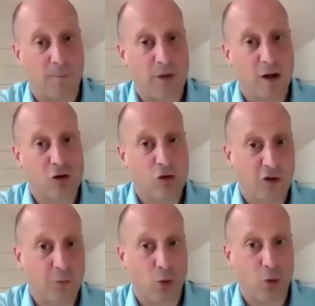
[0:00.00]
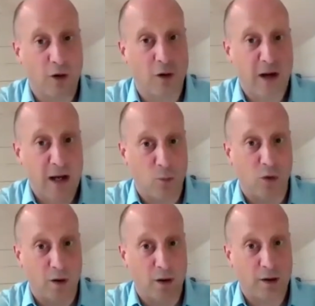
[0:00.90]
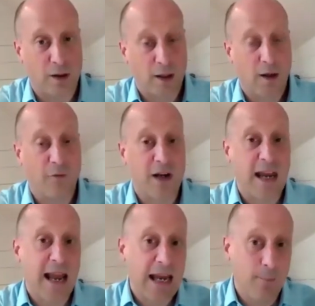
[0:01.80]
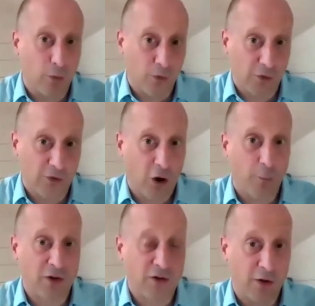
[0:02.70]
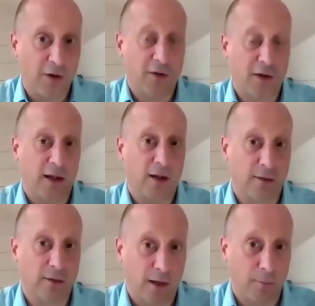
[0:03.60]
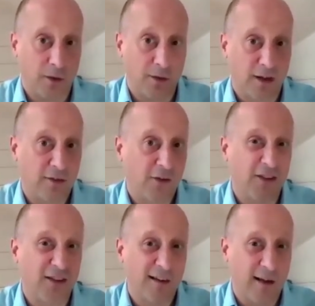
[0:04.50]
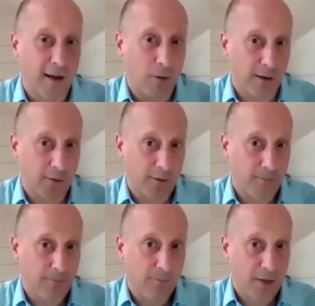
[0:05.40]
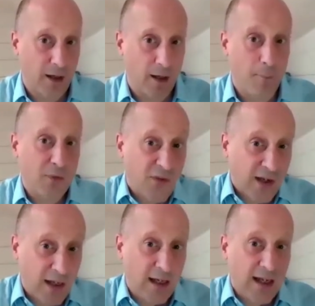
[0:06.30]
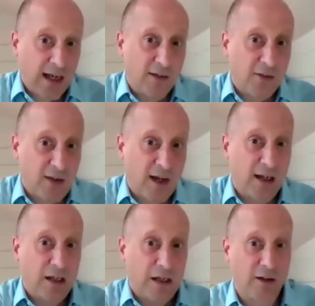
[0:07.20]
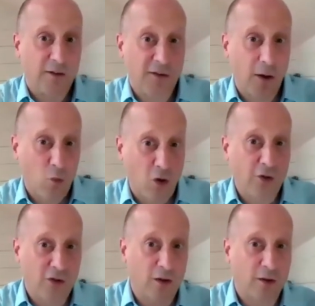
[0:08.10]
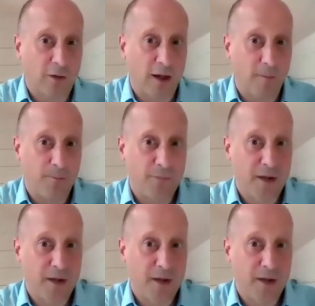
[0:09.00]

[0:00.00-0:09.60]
cross-border framework that enables opportunity and development and doesn't disable it. And particularly against a somewhat sort of